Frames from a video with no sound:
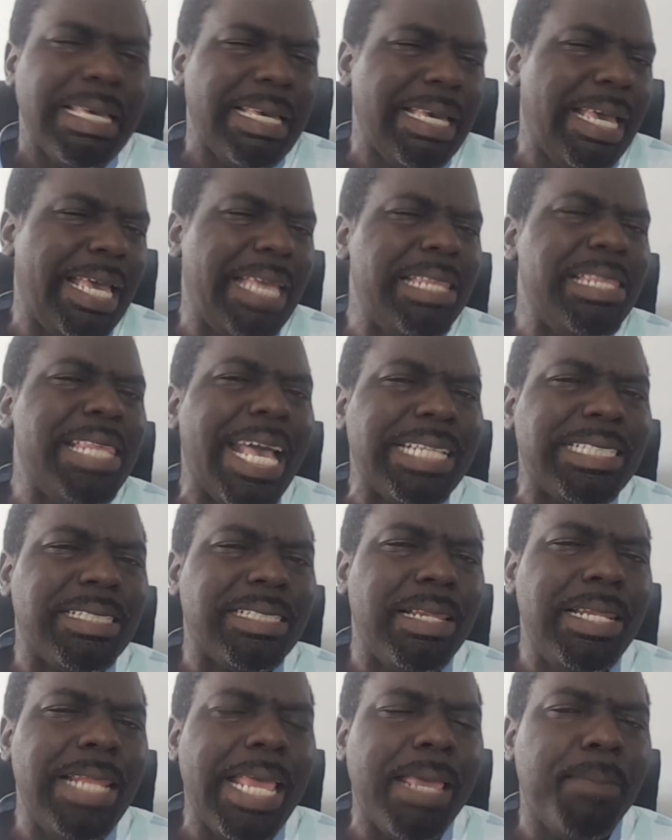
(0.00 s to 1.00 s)
And that
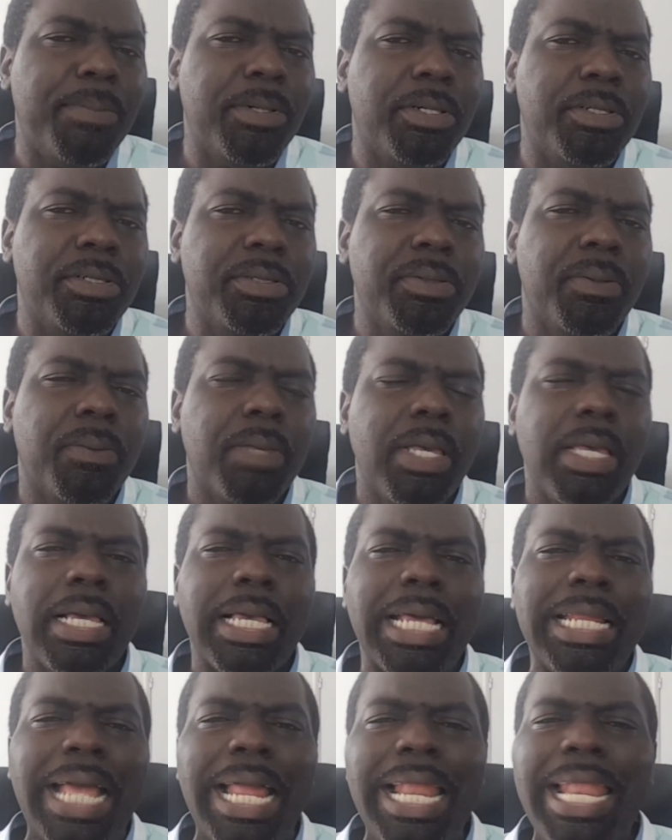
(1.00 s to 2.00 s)
label
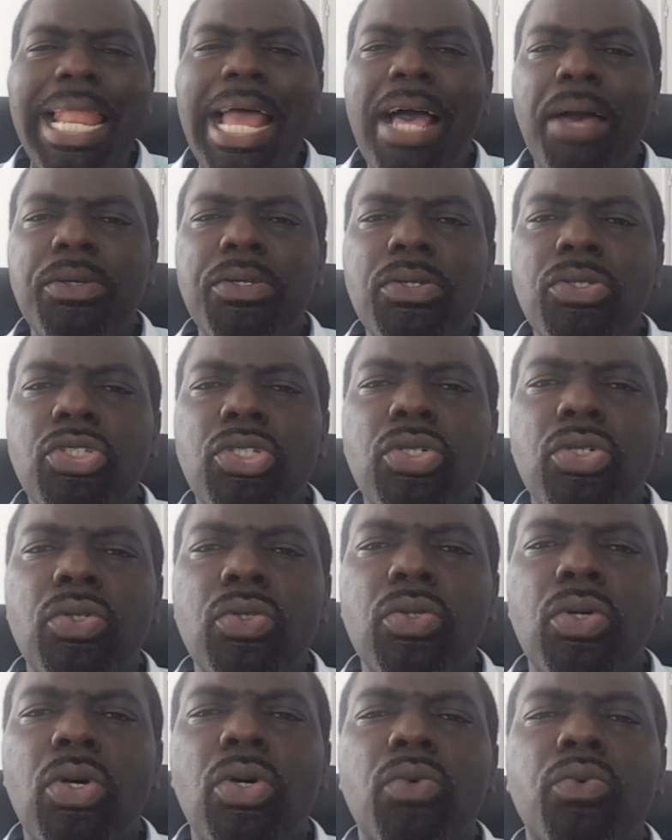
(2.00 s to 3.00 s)
can allow you to